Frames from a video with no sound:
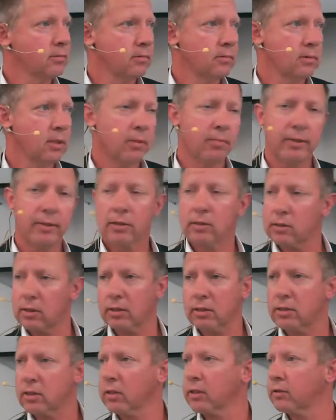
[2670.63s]
That'd be
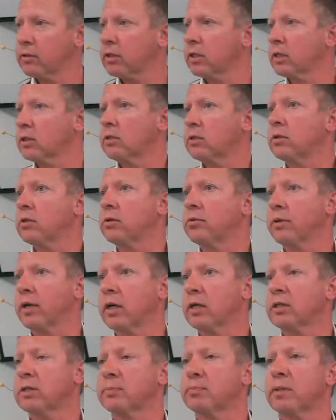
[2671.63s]
a silly thing to do. We ought
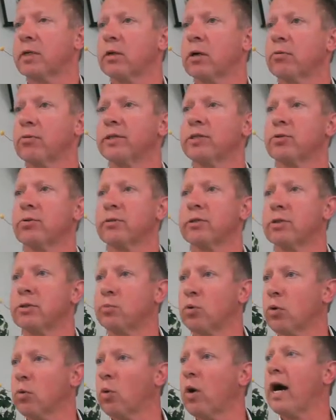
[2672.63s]
to spend our resources
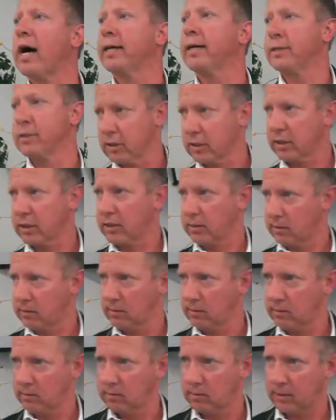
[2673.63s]
more wisely,
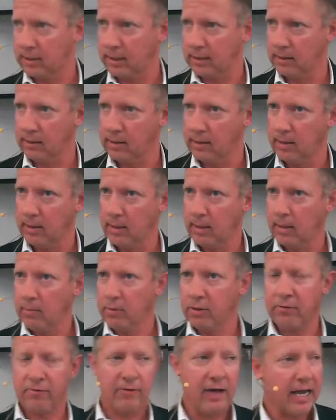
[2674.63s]
right?
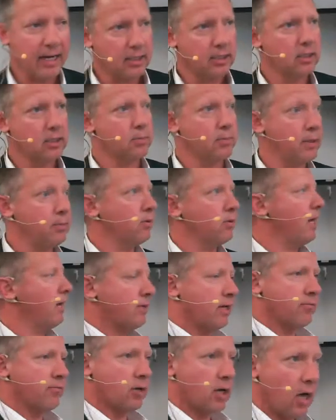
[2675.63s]
But the fact is, people have
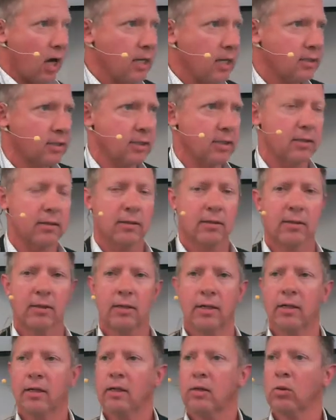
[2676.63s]
to have content
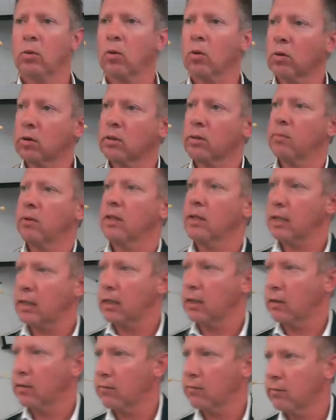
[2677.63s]
in order to
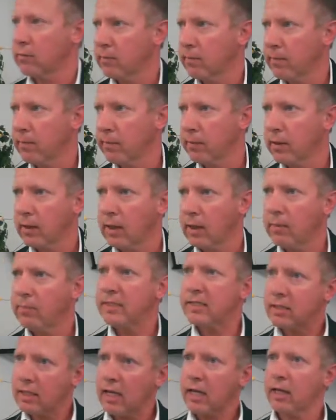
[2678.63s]
believe and
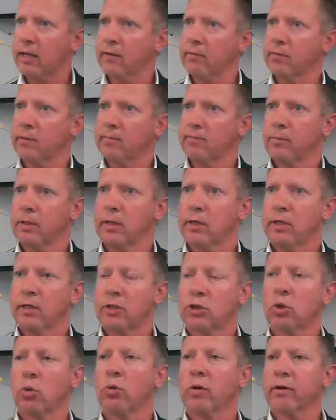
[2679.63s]
be saved.
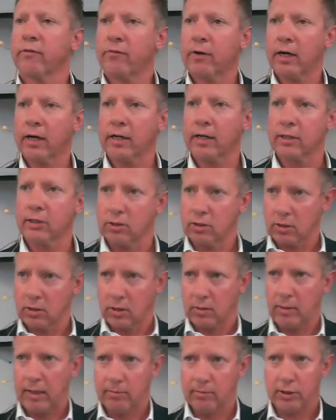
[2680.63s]
So we are very
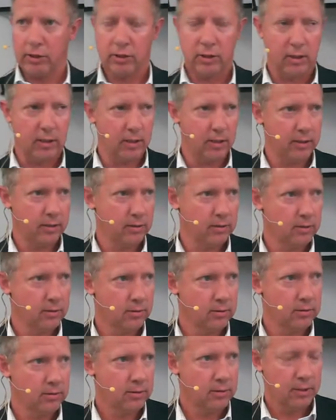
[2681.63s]
concerned about missionaries
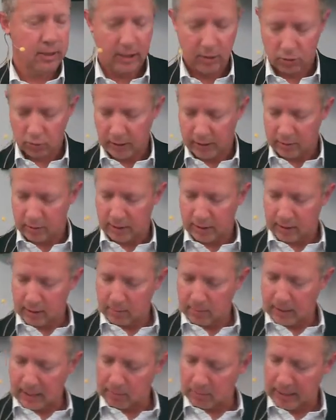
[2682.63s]
and translating the
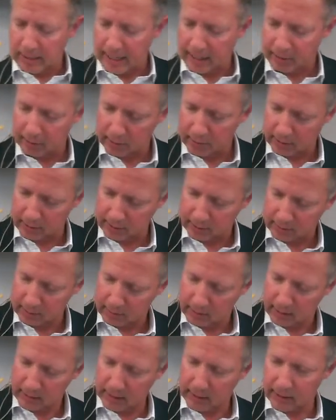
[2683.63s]
Bible accurately
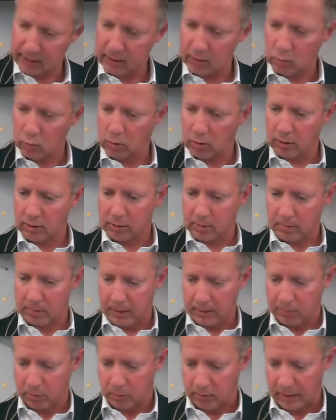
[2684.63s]
and getting the word to
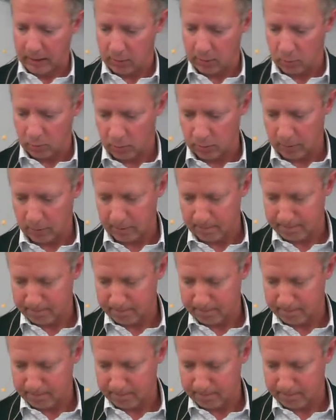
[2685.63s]
people around the world.